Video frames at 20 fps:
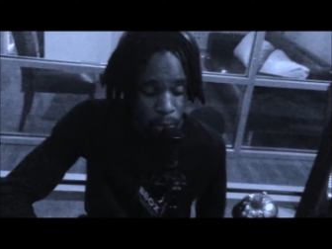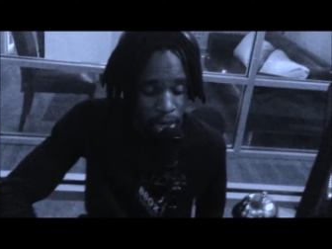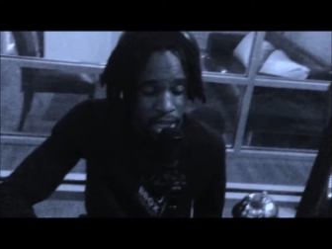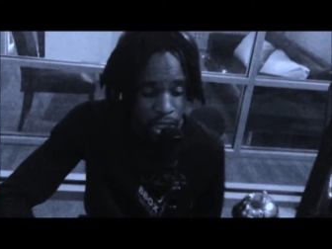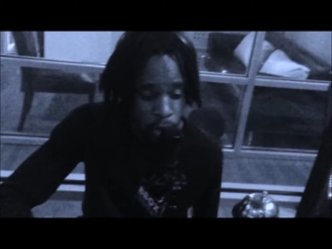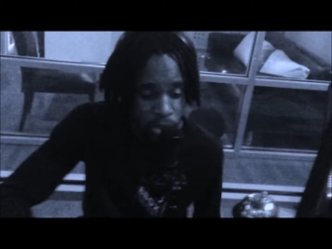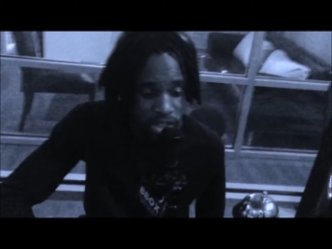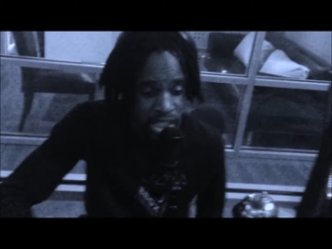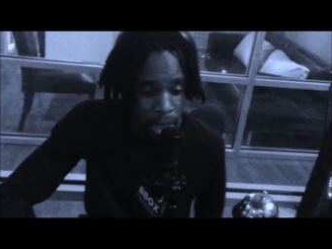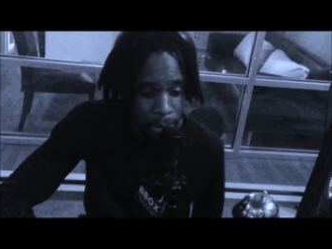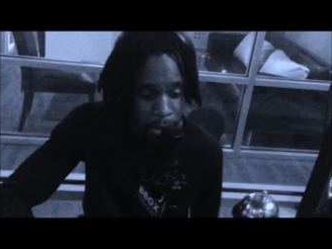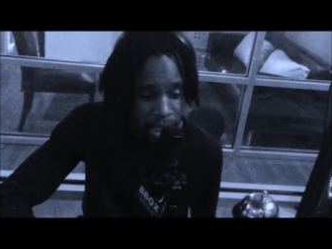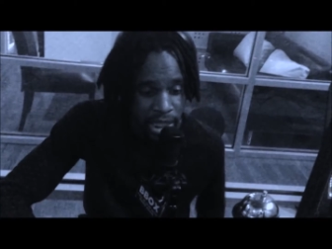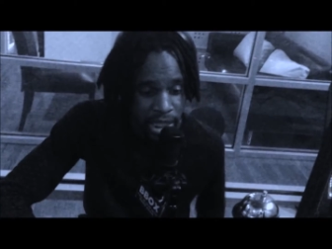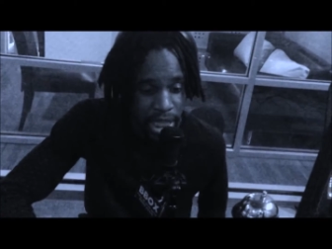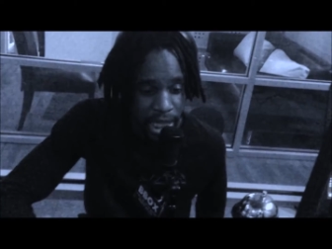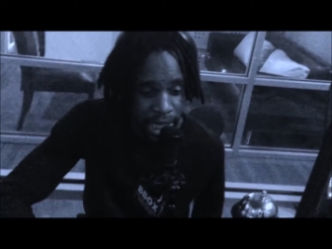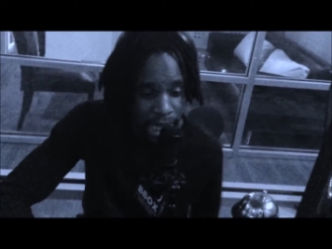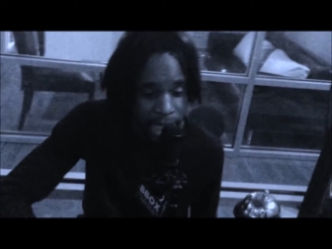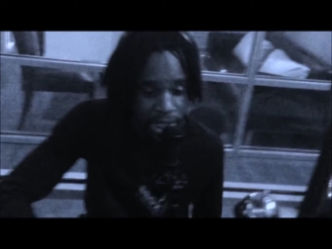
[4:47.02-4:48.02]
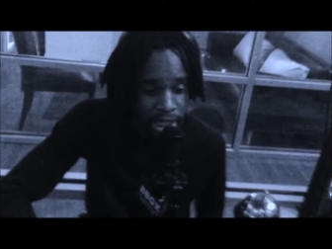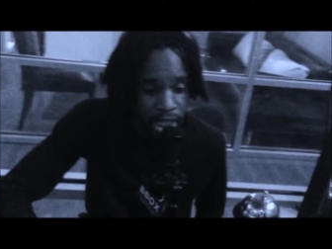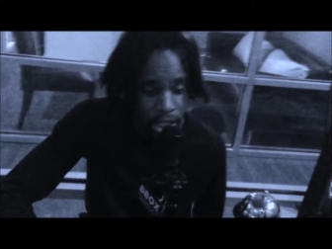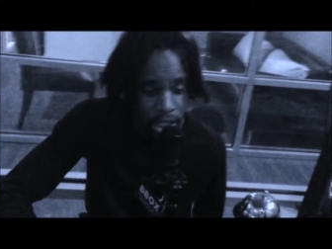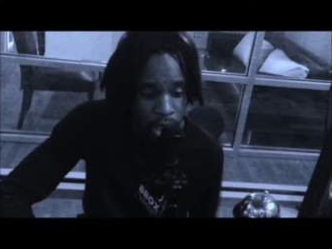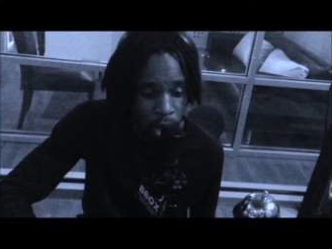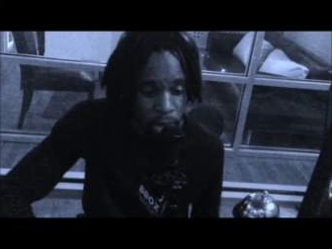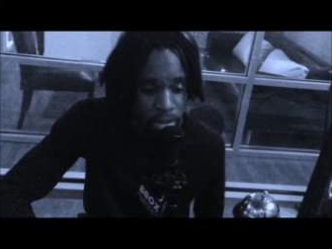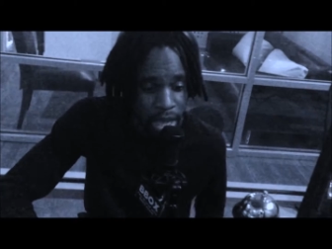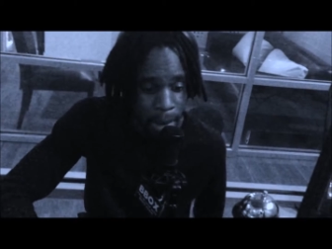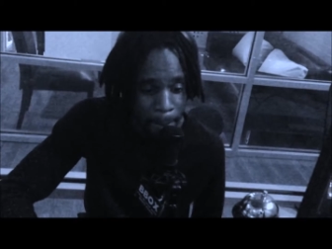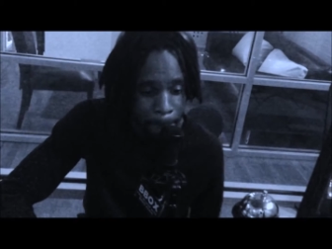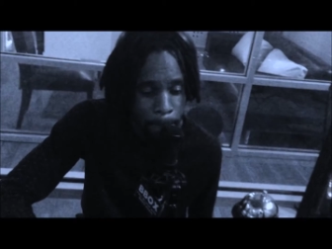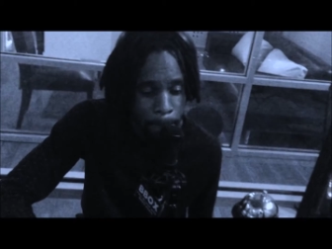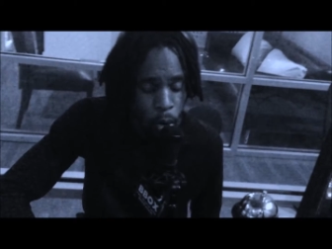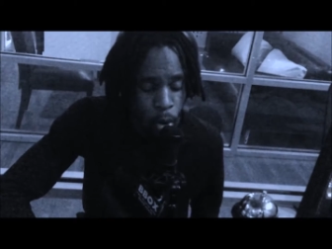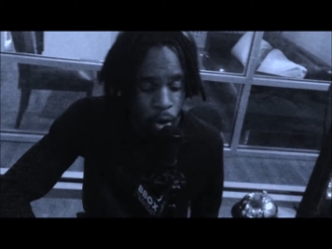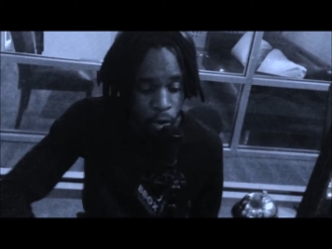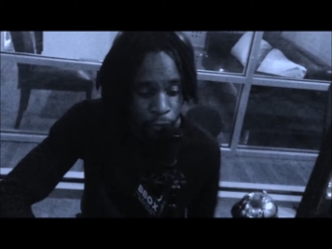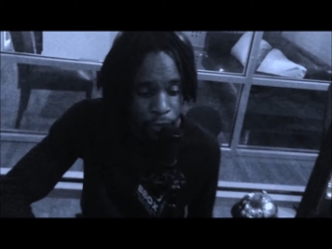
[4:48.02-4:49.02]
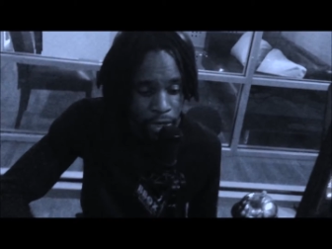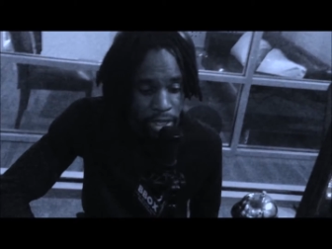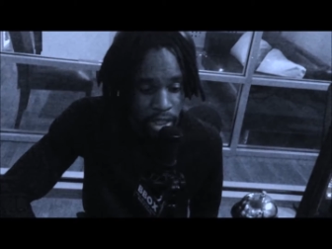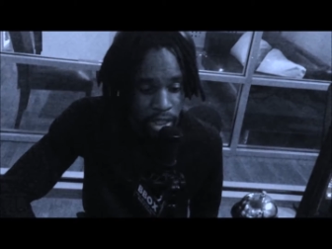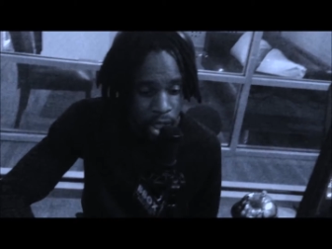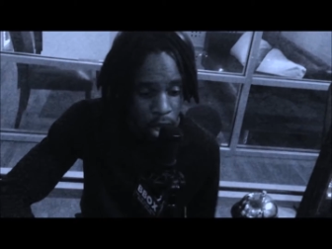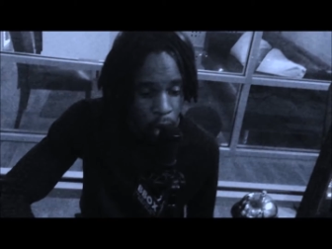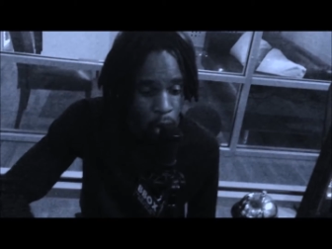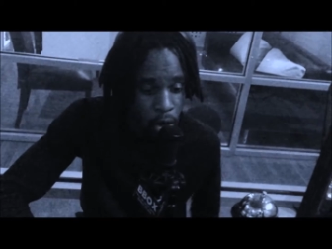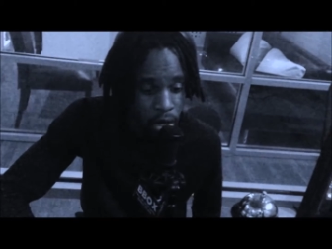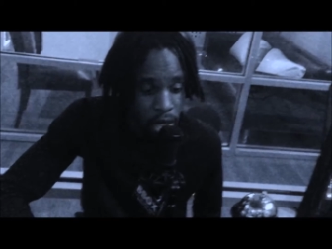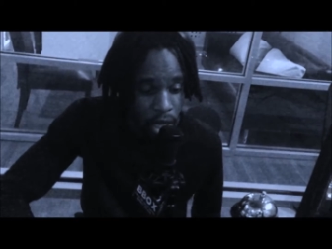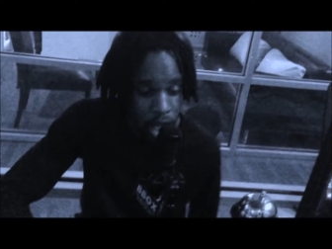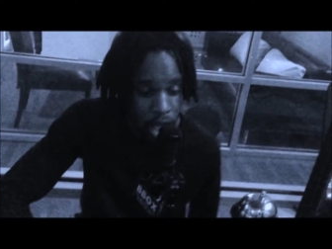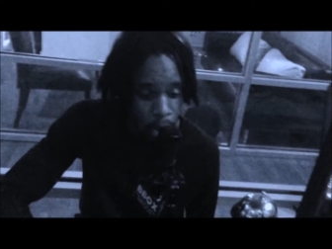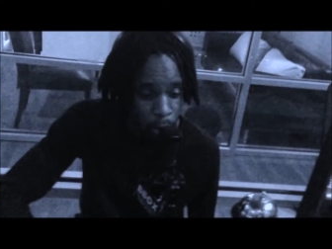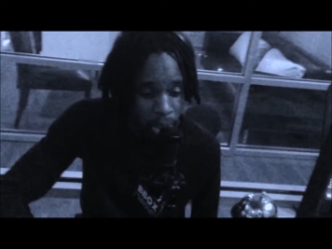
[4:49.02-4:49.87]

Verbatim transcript: What the youths them in the ghetto, yo, them moving cold.